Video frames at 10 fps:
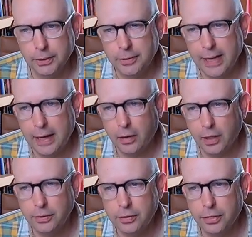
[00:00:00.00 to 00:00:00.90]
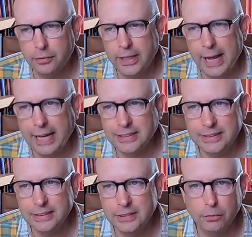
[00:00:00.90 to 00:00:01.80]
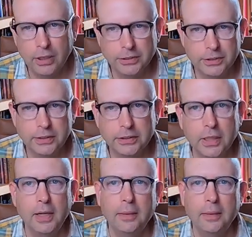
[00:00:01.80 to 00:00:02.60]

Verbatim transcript: Now, onto the three axes of resonance.